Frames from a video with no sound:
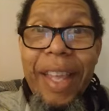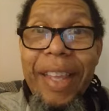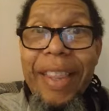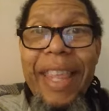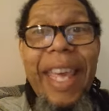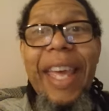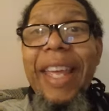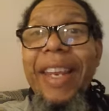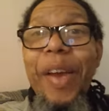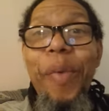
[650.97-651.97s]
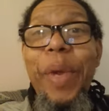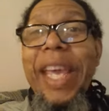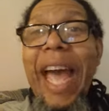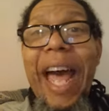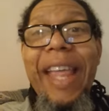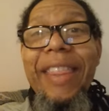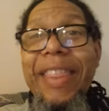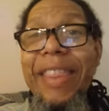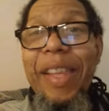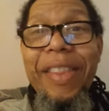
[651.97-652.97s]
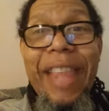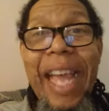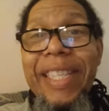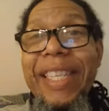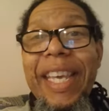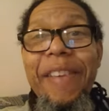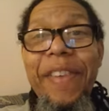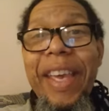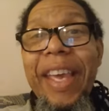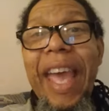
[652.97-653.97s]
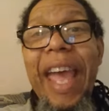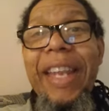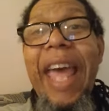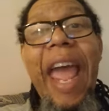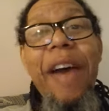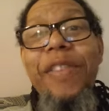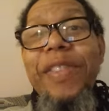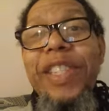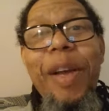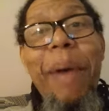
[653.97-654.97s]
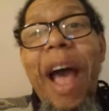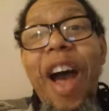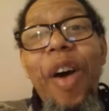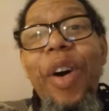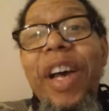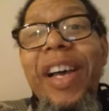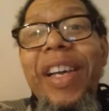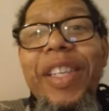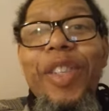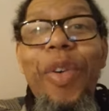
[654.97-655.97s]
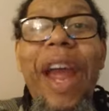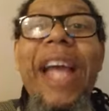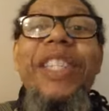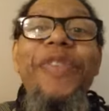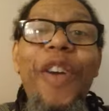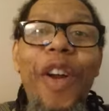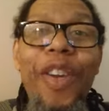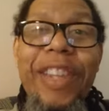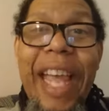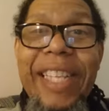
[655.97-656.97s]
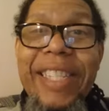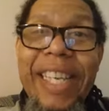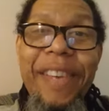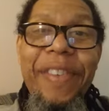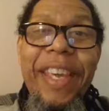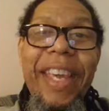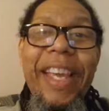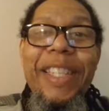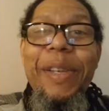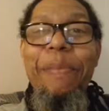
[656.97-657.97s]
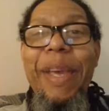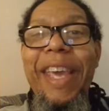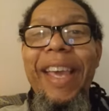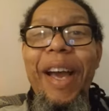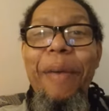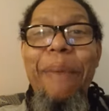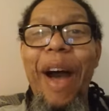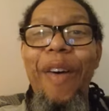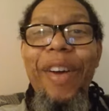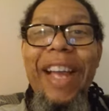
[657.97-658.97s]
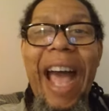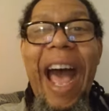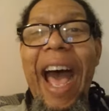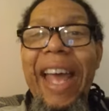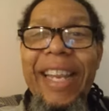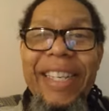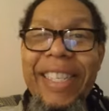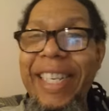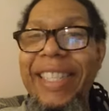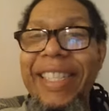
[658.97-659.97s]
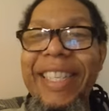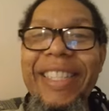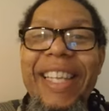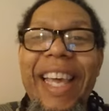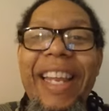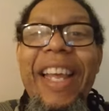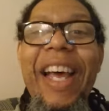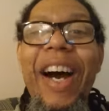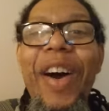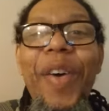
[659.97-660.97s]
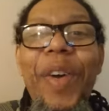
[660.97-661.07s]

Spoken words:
then we got Thanksgiving, and they have somehow transferred Thanksgiving into being about God and Jesus and, oh, we're